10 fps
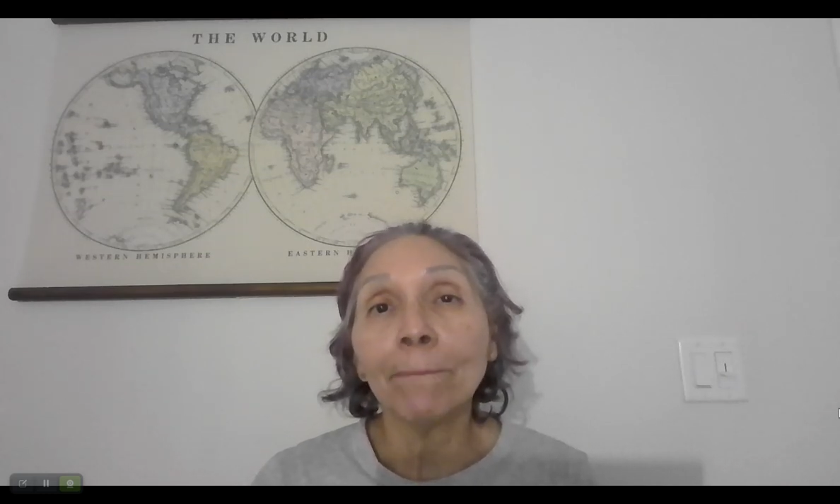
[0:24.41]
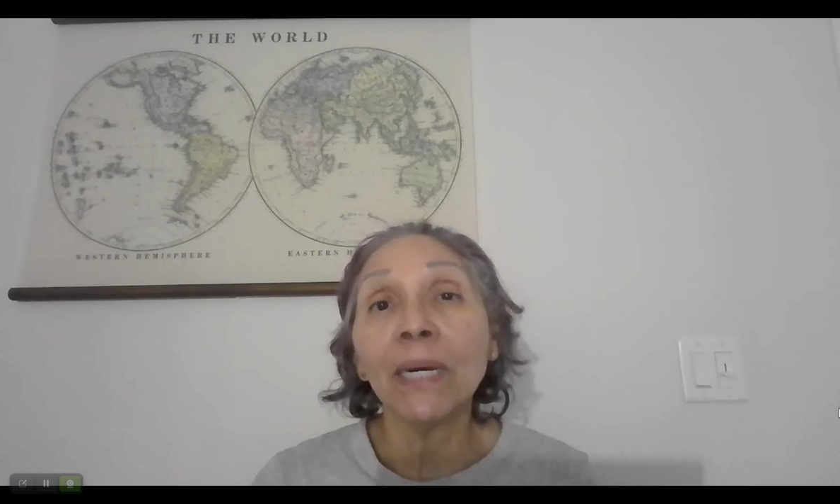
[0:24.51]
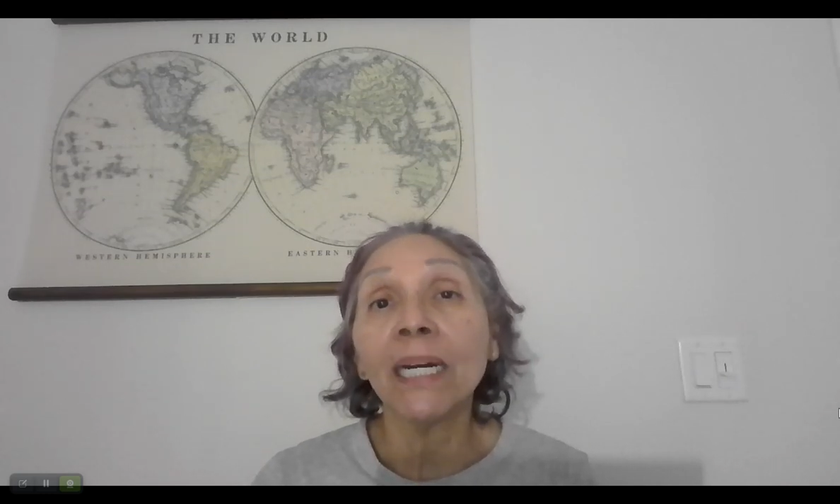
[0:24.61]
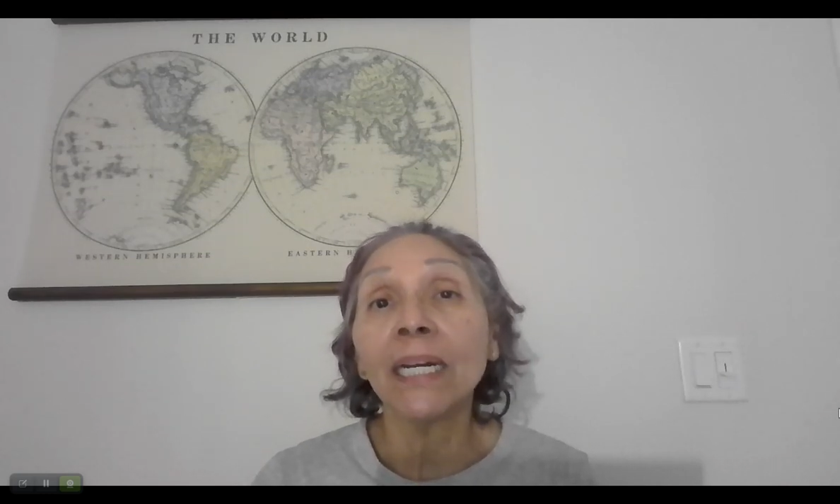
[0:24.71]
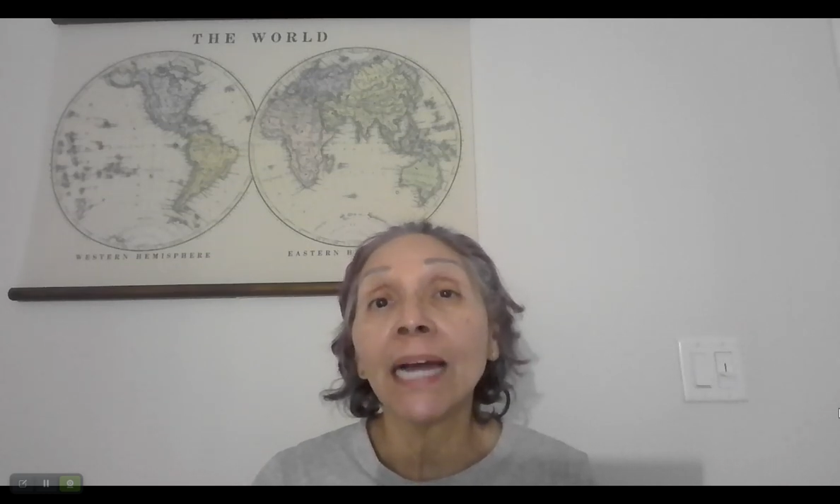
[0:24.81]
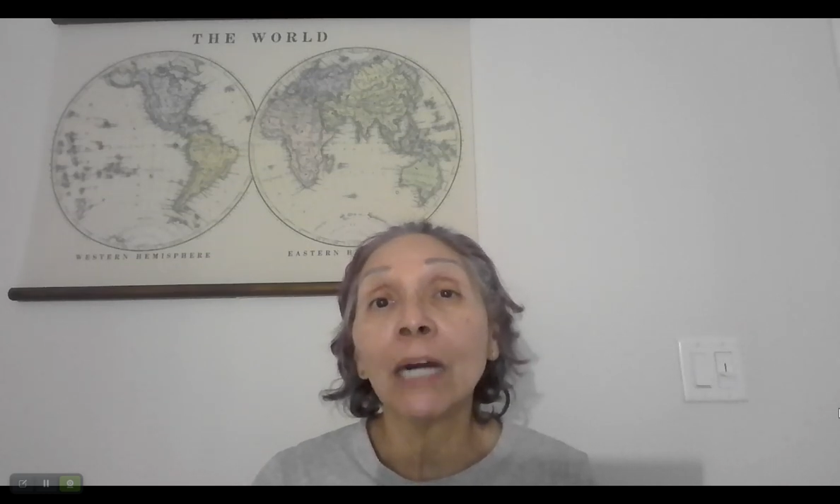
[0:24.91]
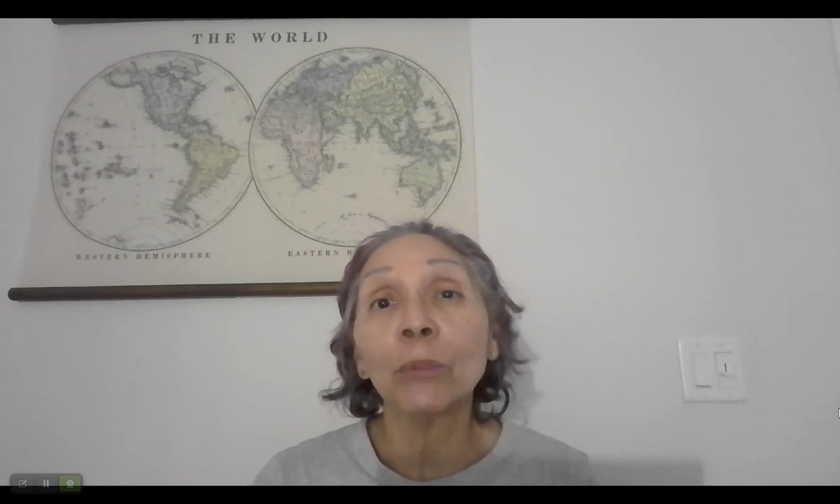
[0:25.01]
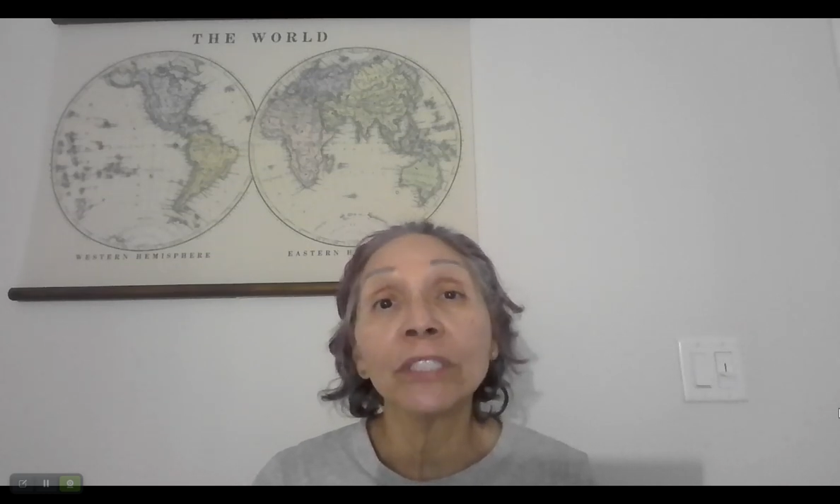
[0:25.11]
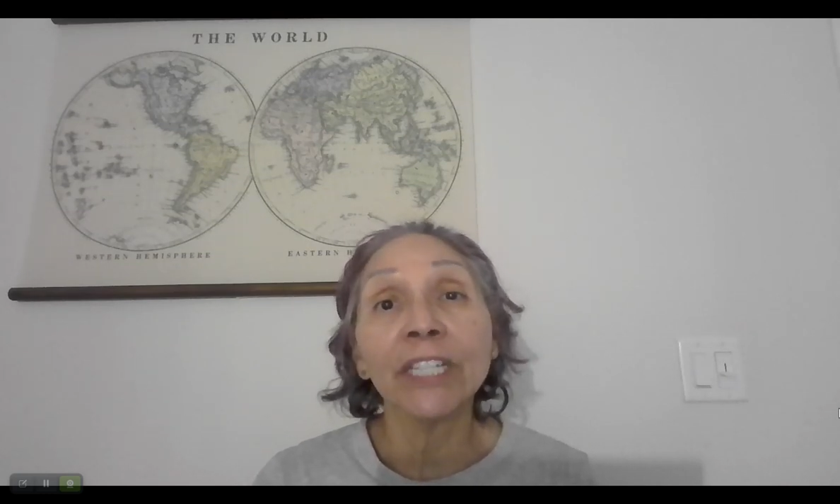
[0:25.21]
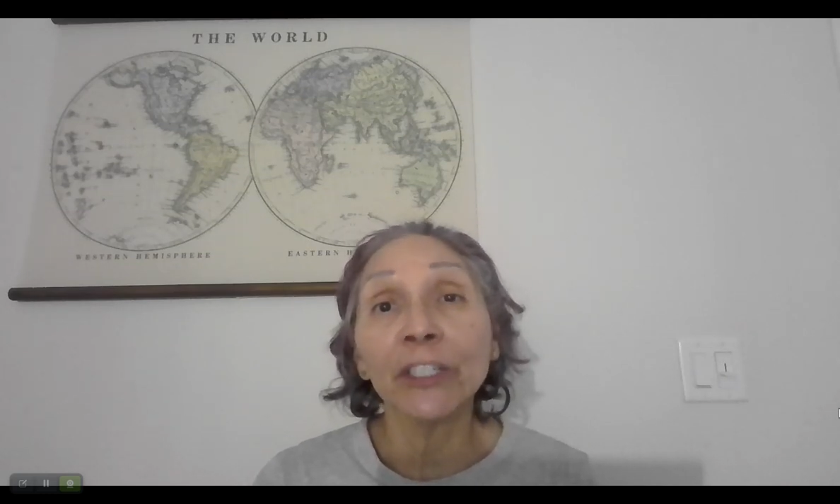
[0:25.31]
but I
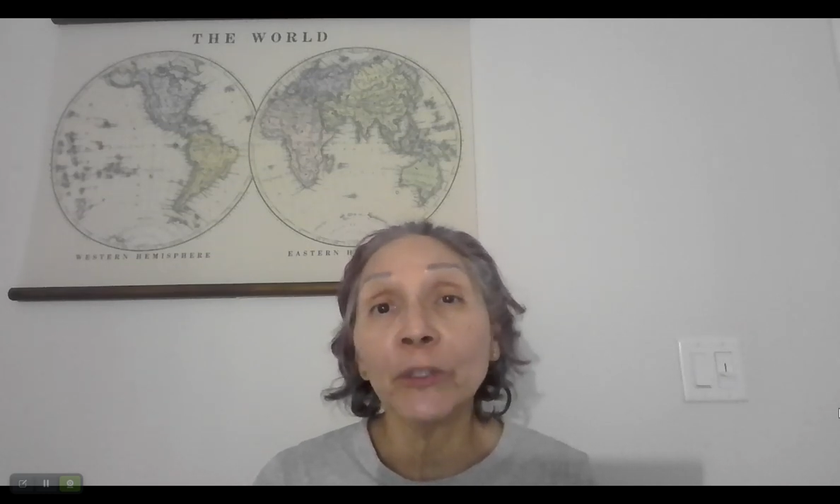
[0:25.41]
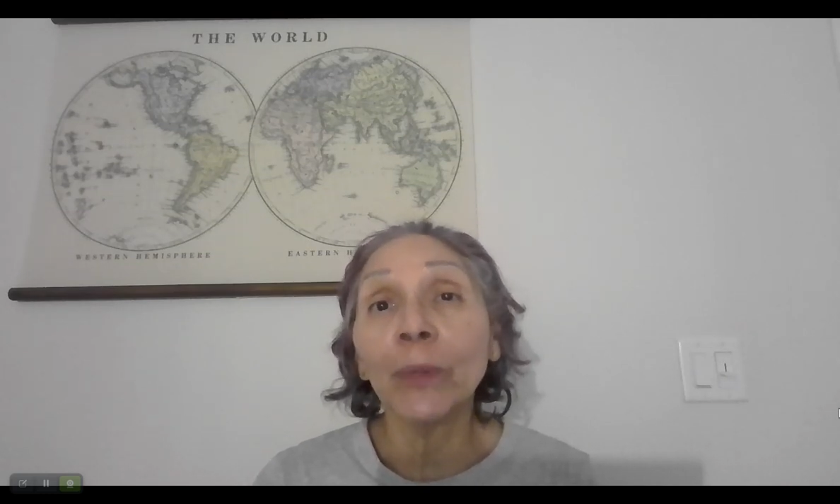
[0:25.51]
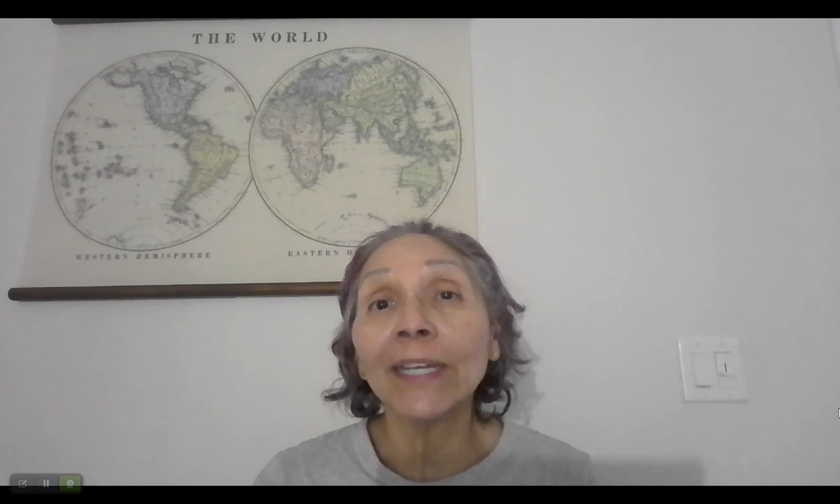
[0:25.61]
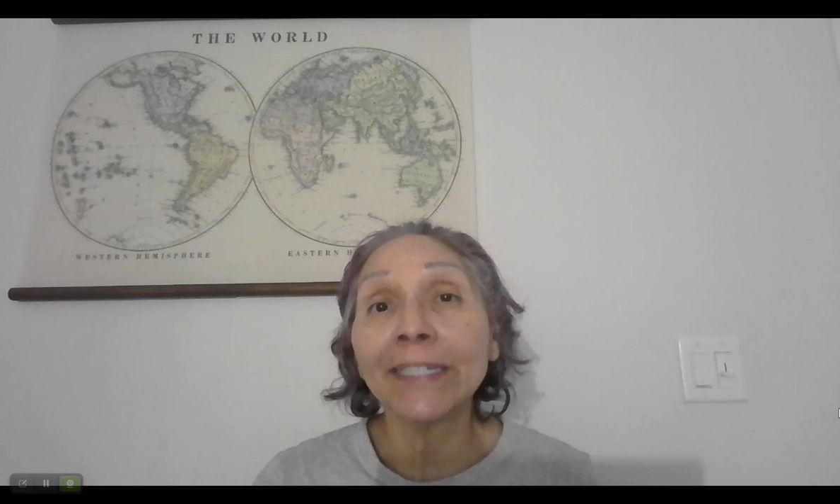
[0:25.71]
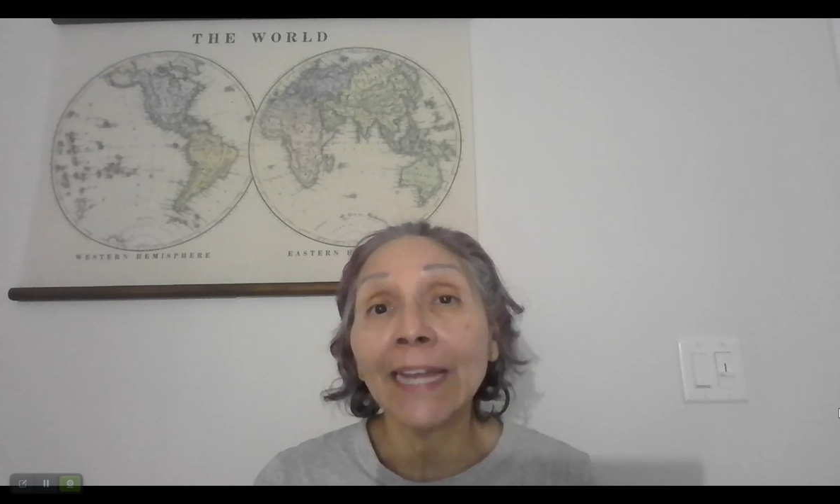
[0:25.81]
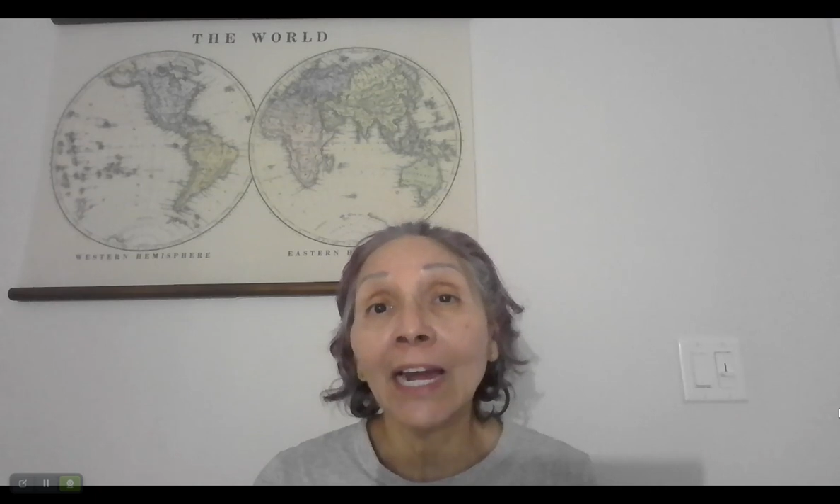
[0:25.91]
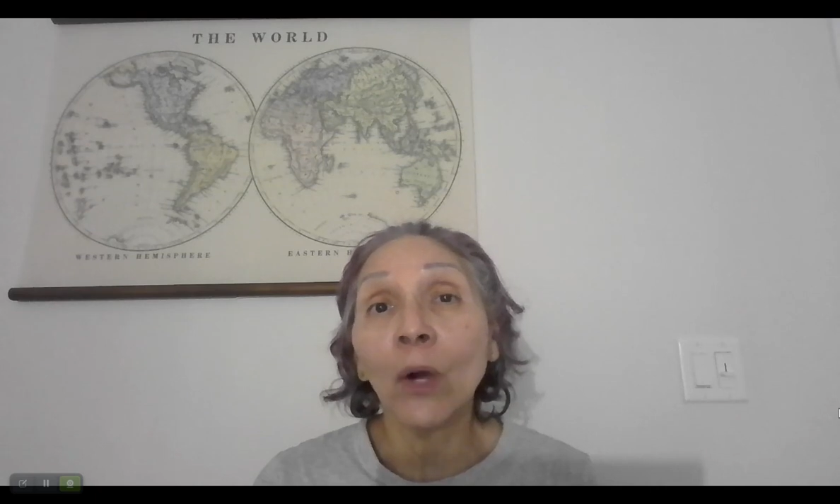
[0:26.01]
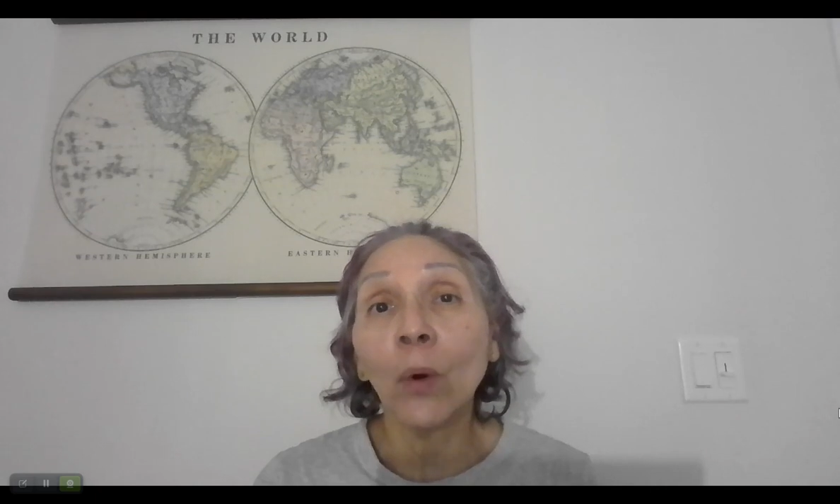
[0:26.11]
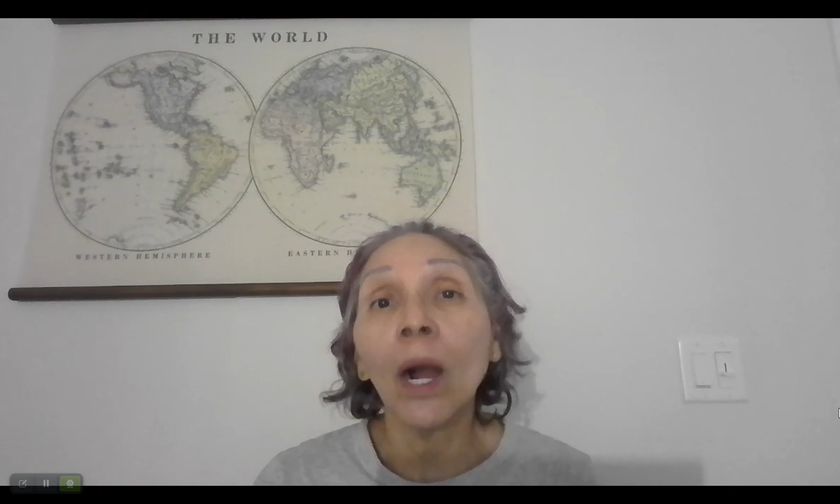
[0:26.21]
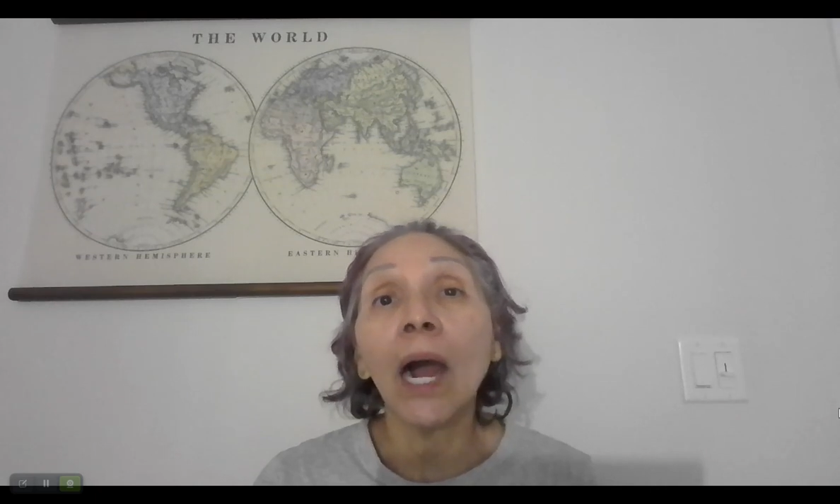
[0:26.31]
will tell you right
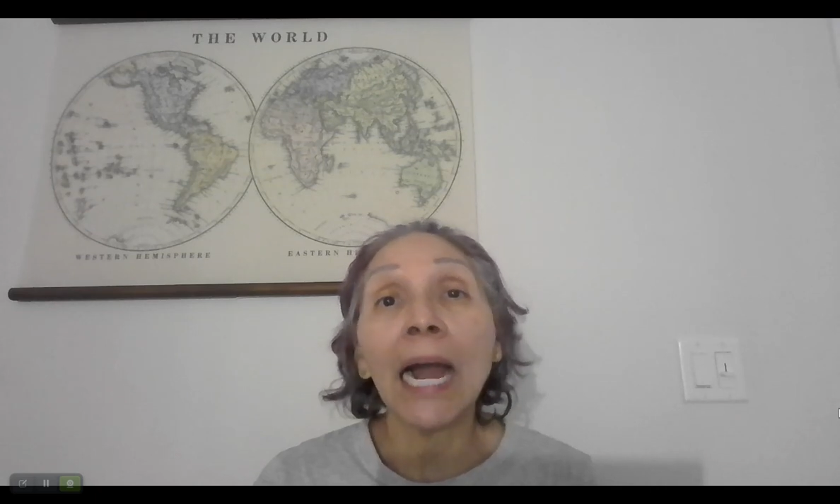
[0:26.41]
now,